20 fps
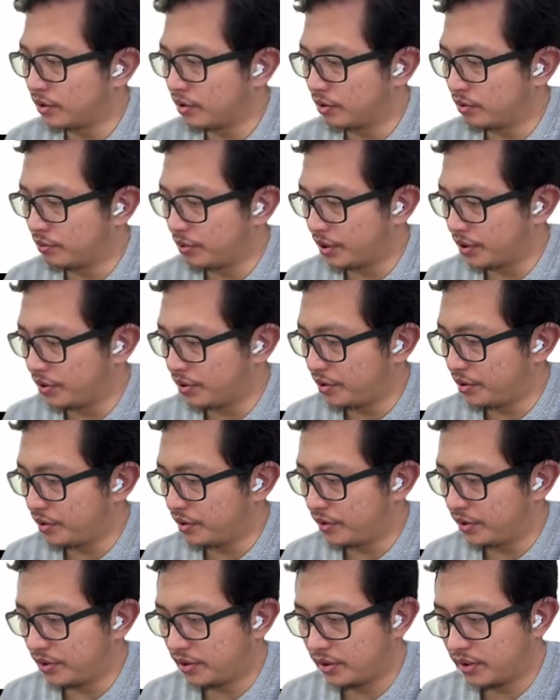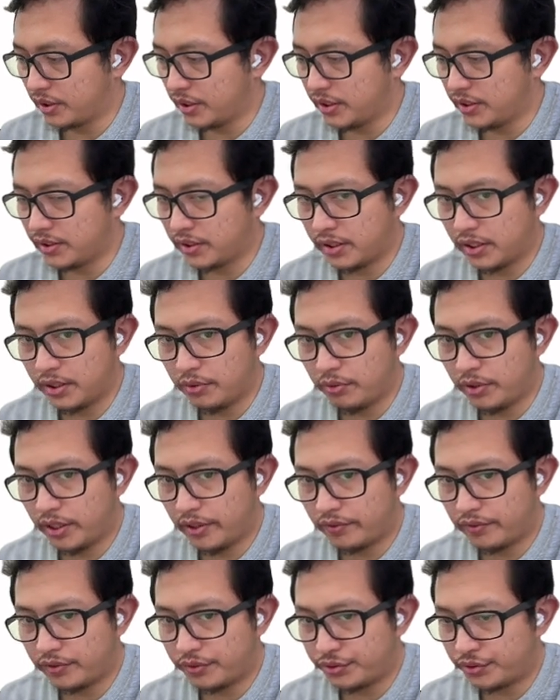So we could, let's say we
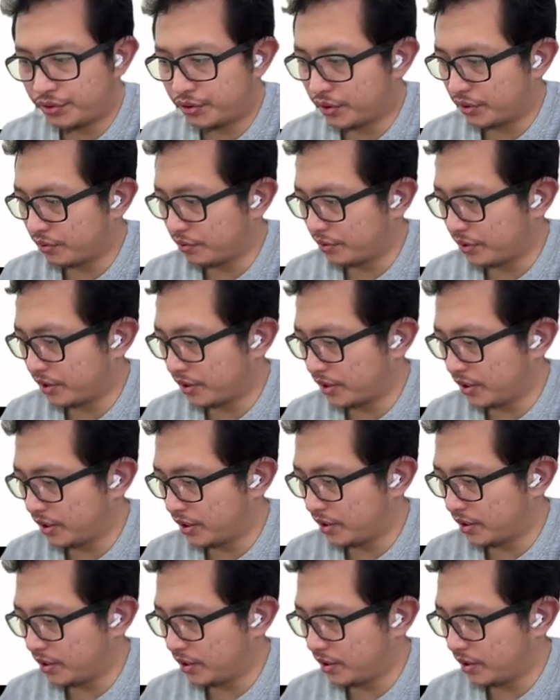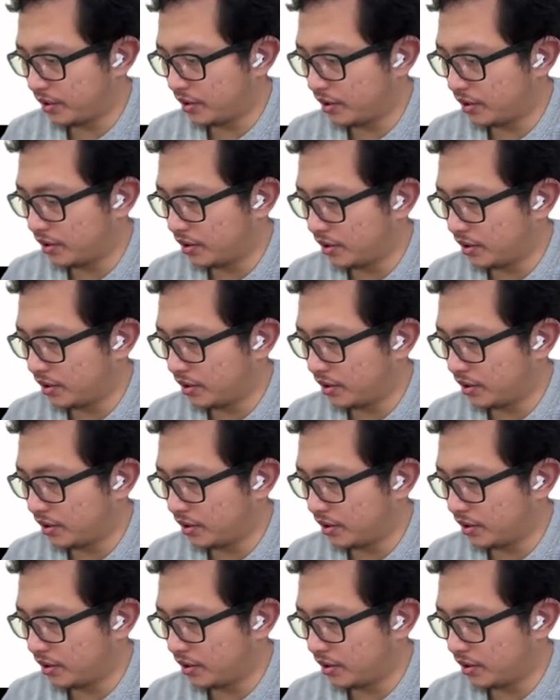have the drawing here.